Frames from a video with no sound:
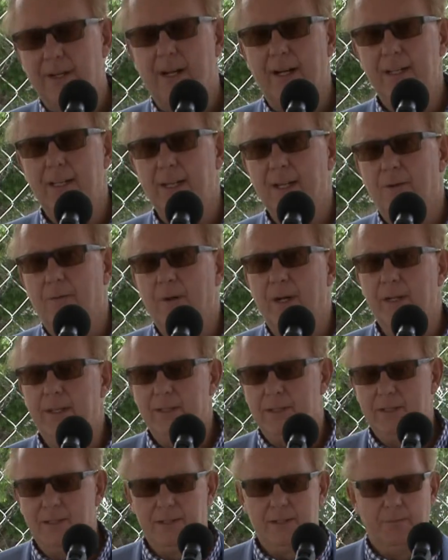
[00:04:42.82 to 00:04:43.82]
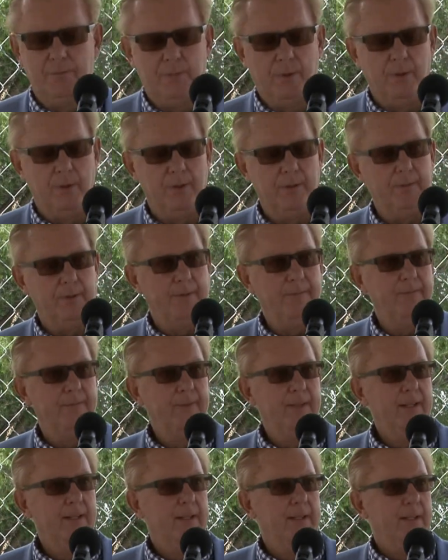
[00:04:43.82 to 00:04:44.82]
an idea why this is important.
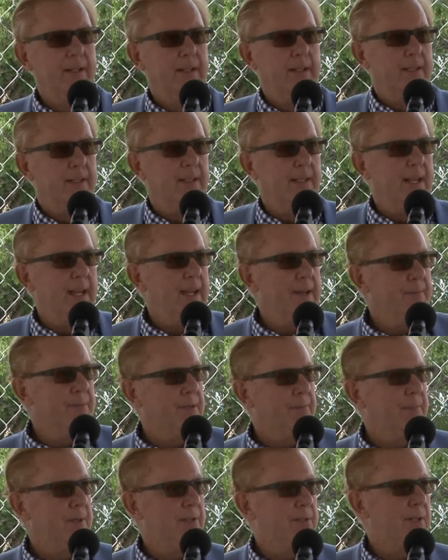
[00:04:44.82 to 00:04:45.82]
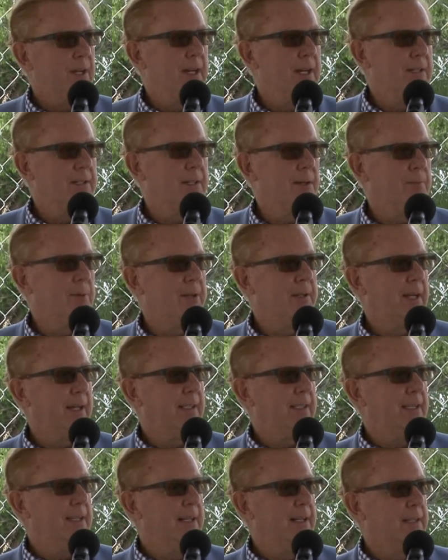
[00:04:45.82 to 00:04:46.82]
The names have been changed to
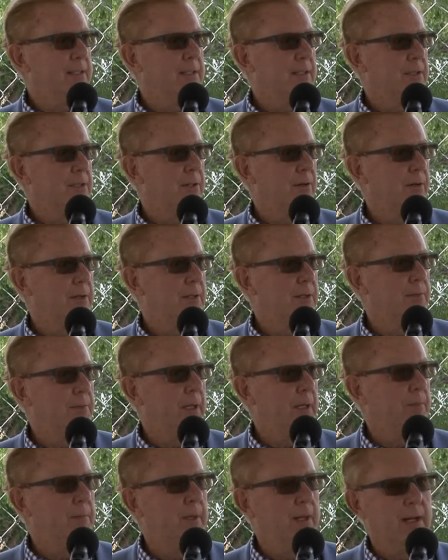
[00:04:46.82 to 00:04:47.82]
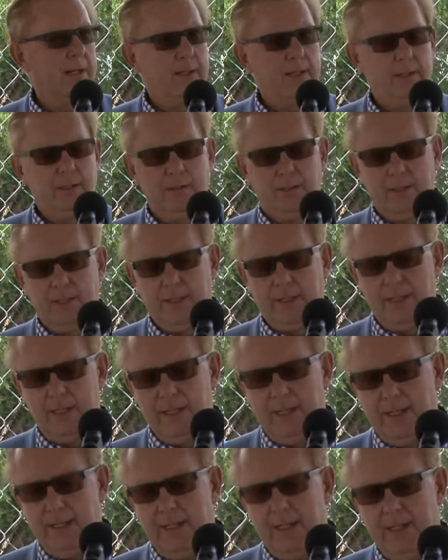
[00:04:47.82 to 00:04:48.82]
protect the innocent, so to speak, but I think you'll get the
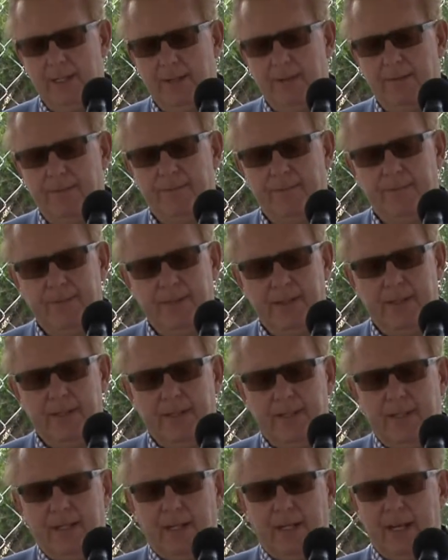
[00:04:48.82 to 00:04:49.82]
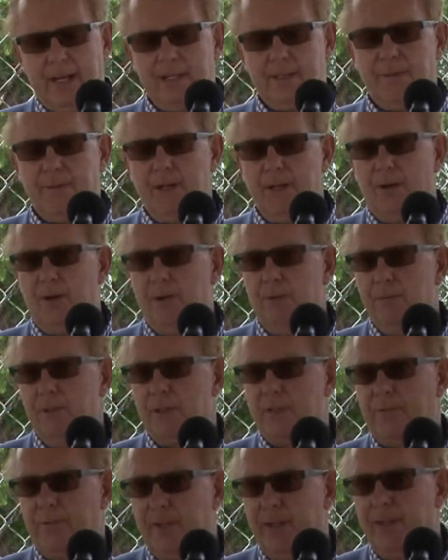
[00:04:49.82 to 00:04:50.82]
idea. Ed's been
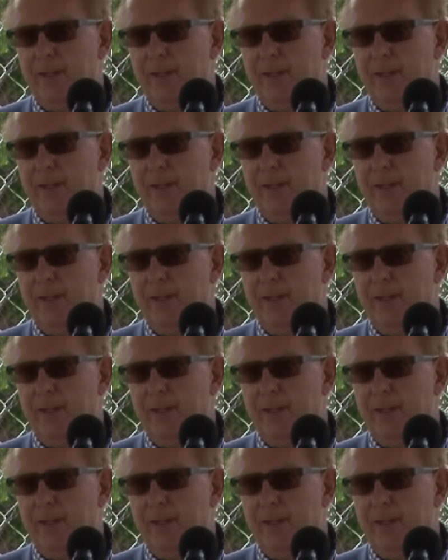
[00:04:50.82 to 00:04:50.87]
homeless for